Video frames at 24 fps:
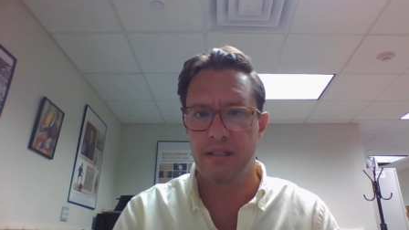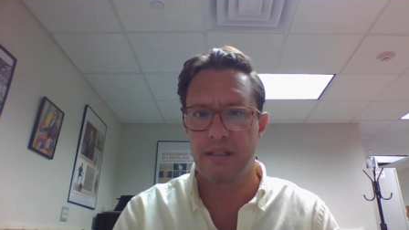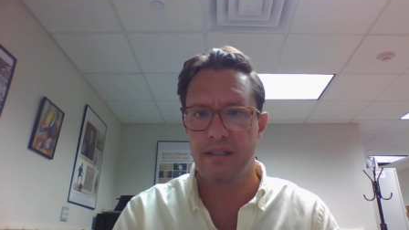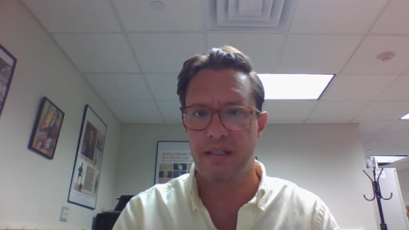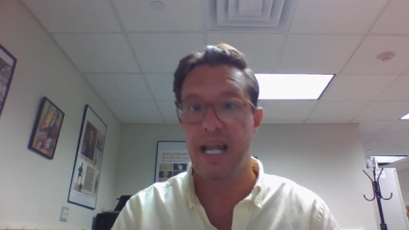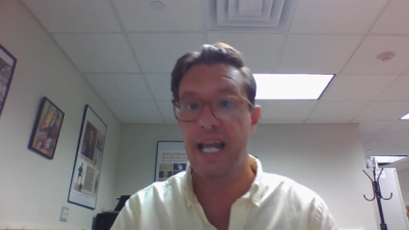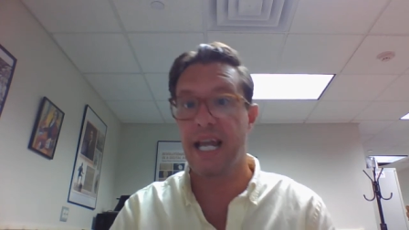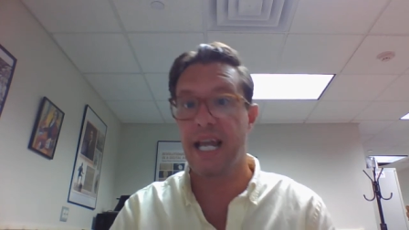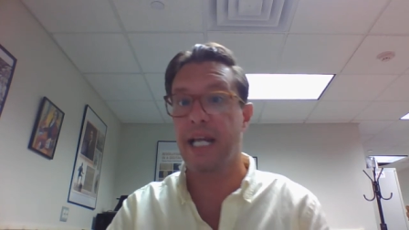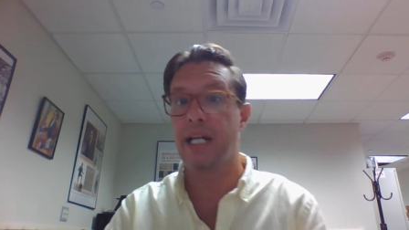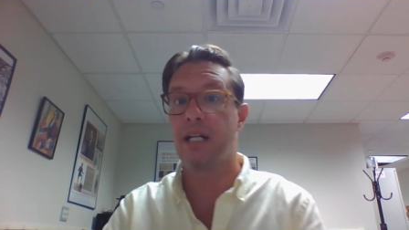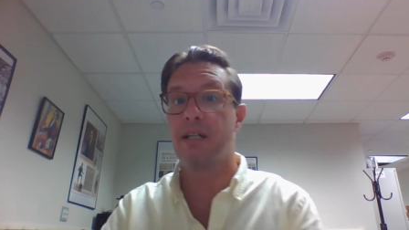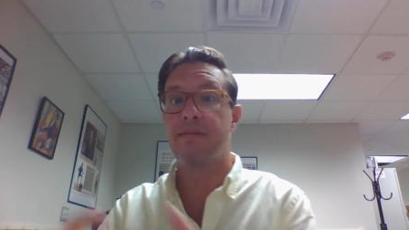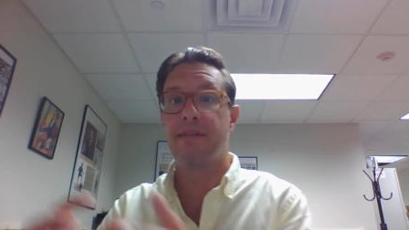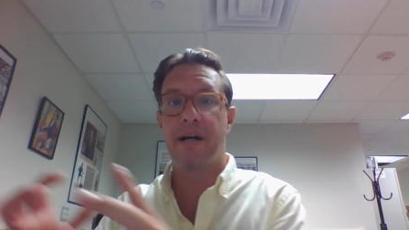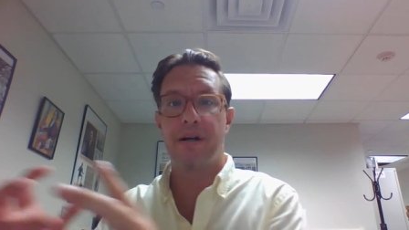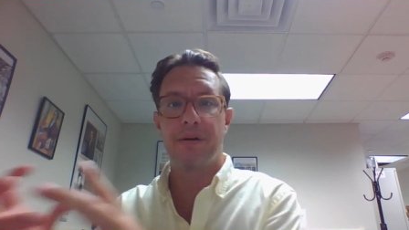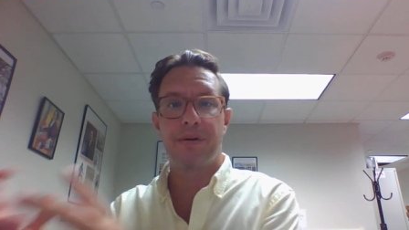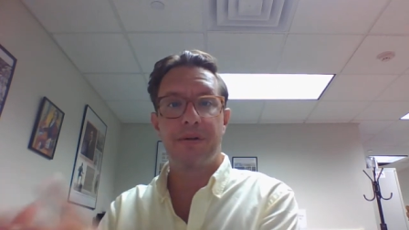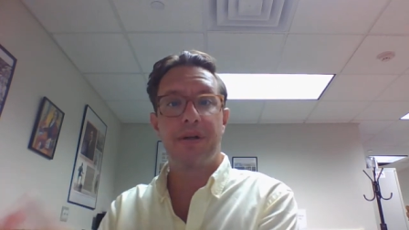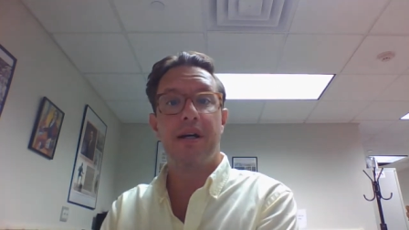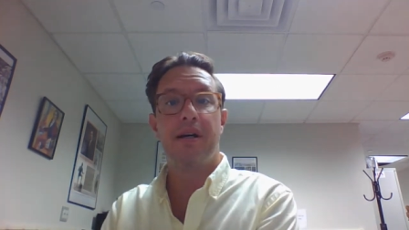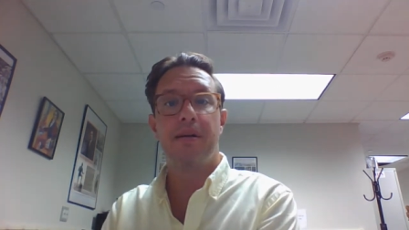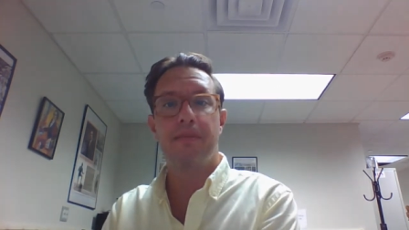negative
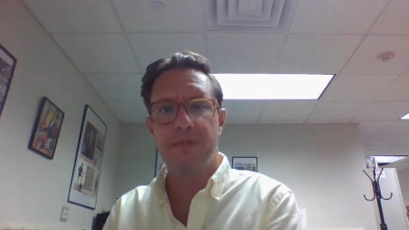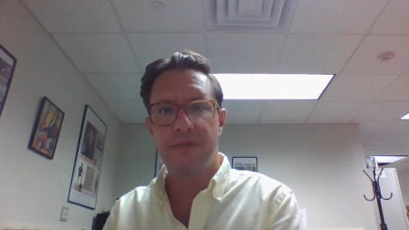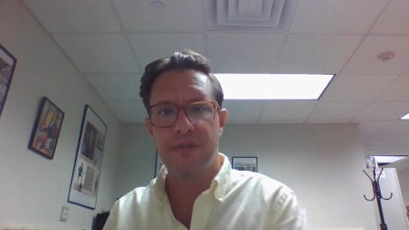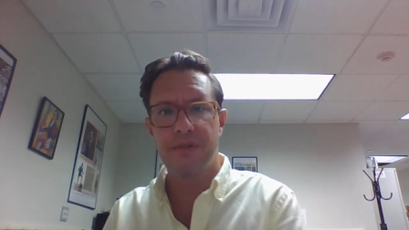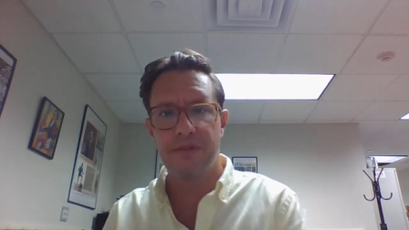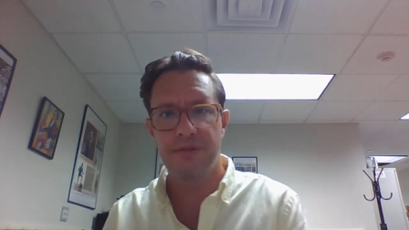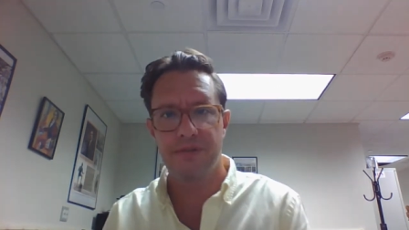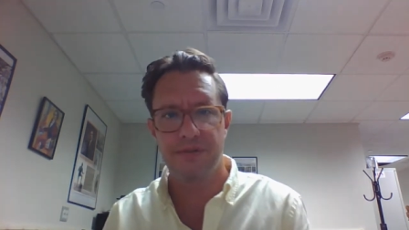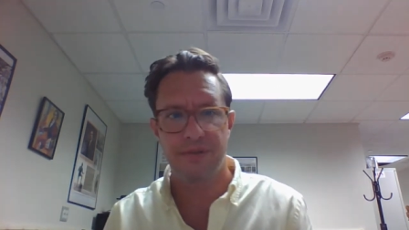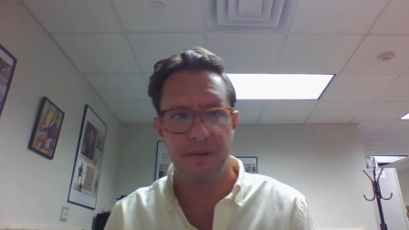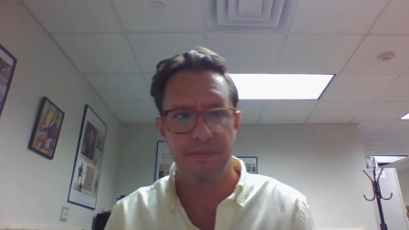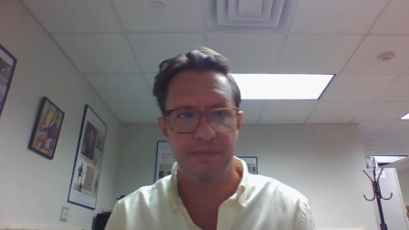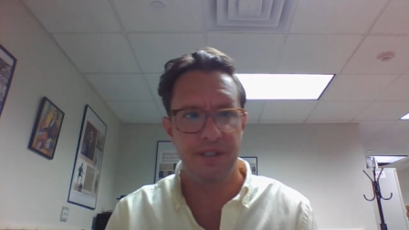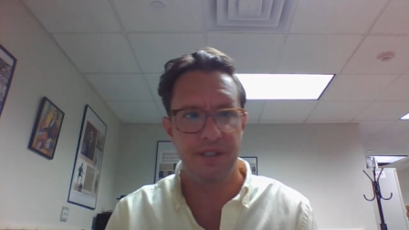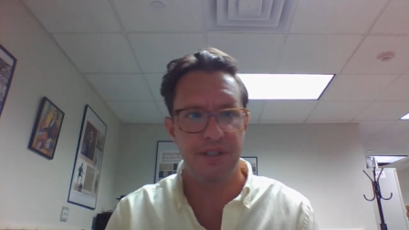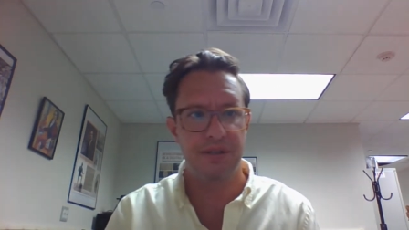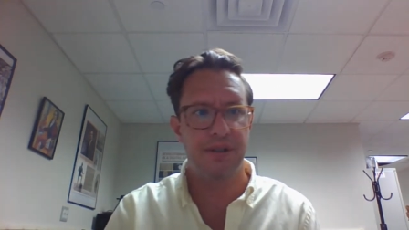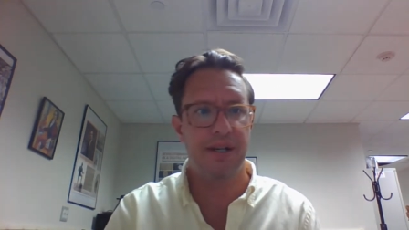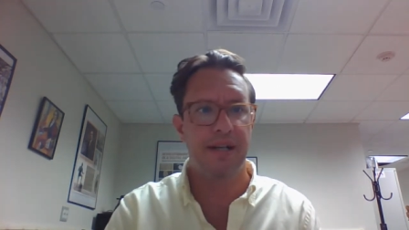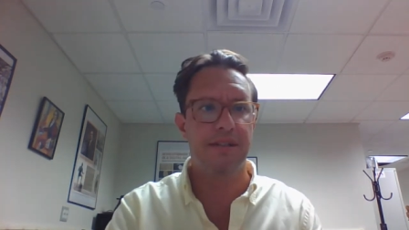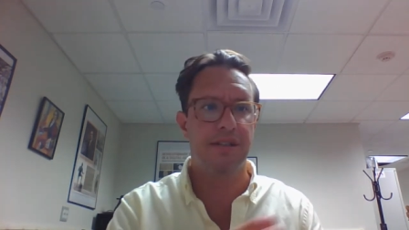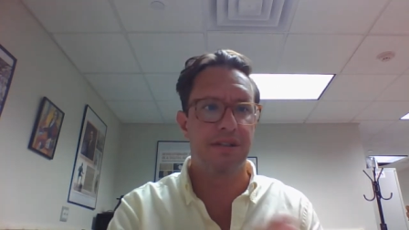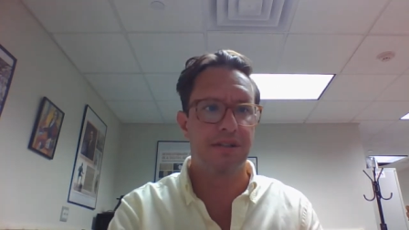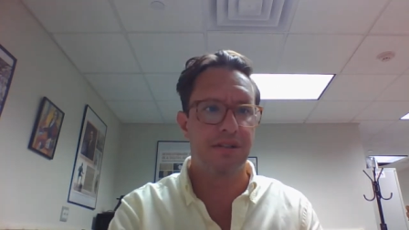outcomes from the
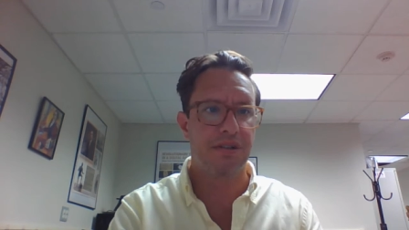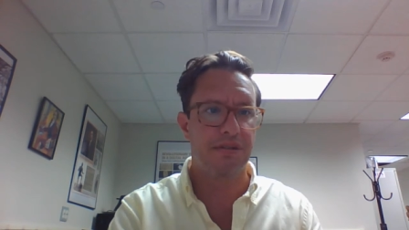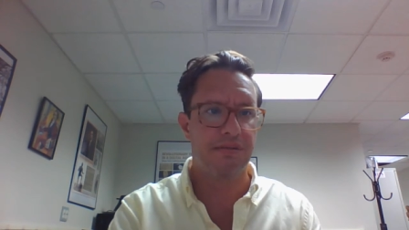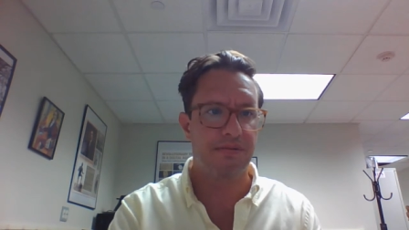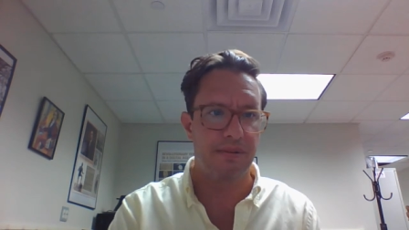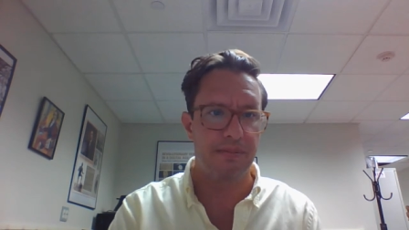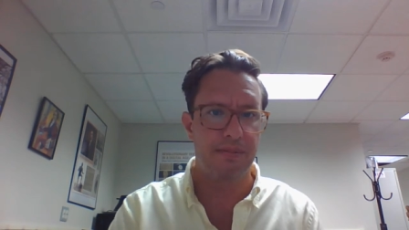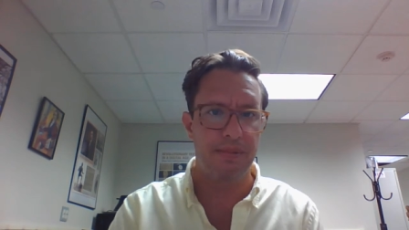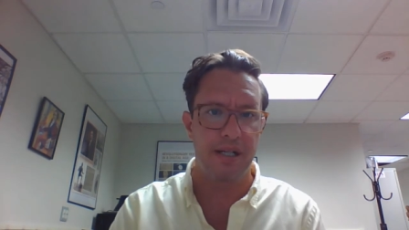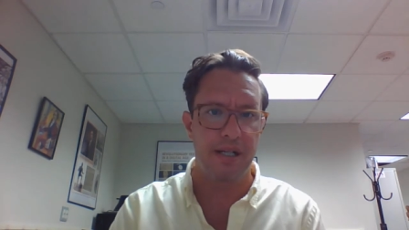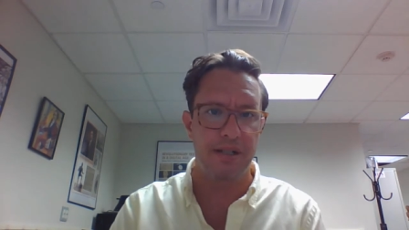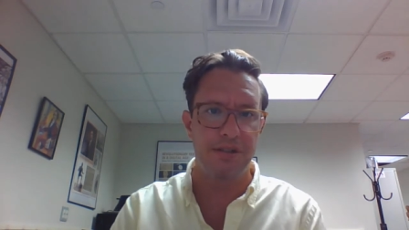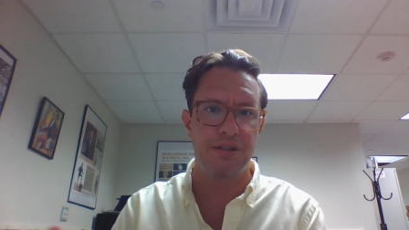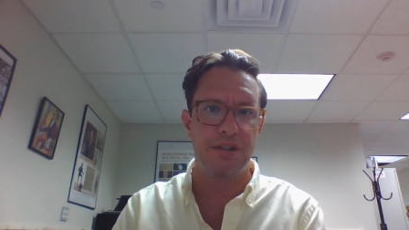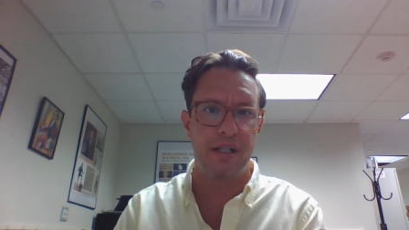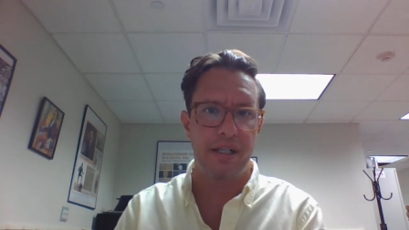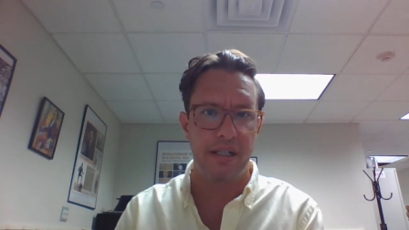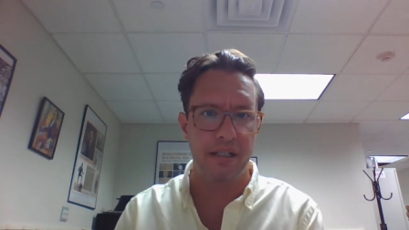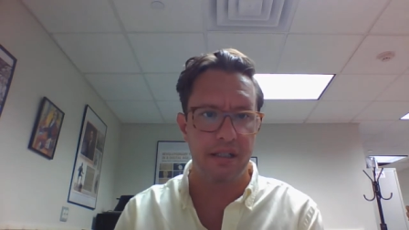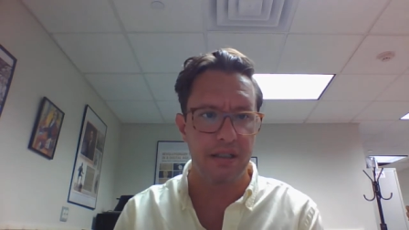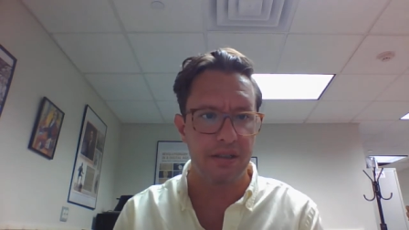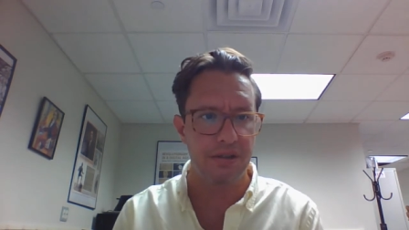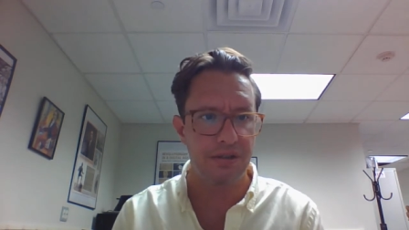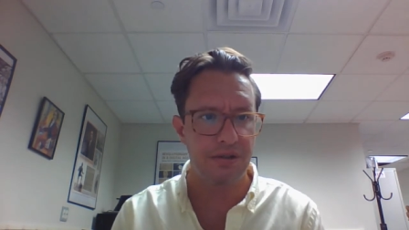transition from Dutch to
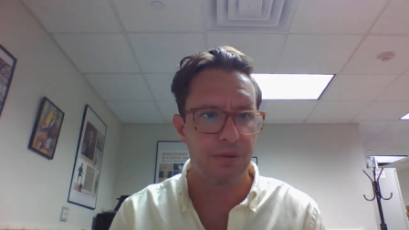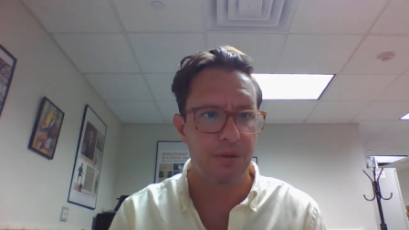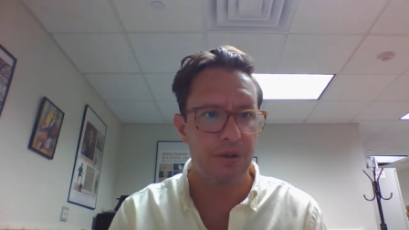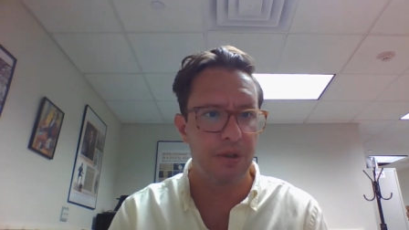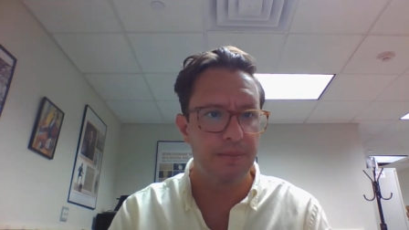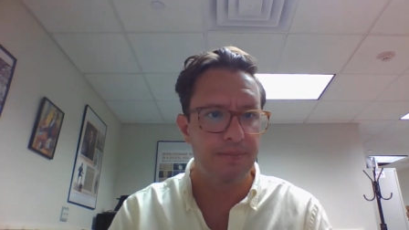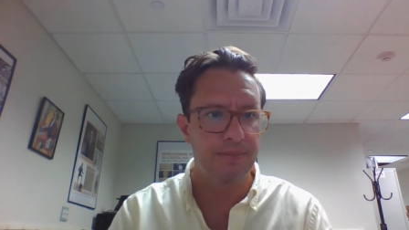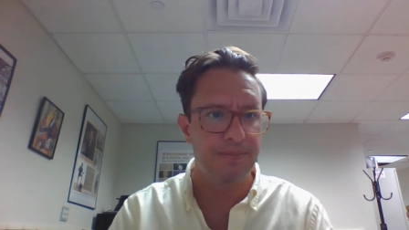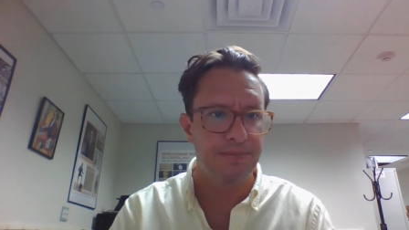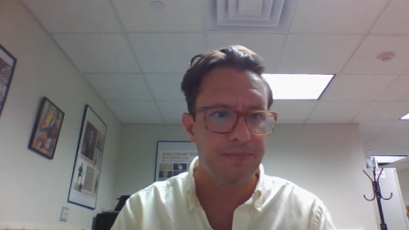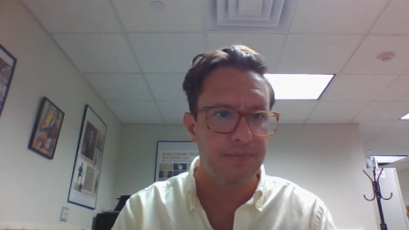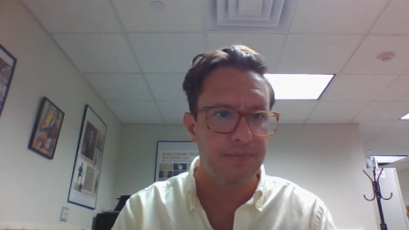English rule.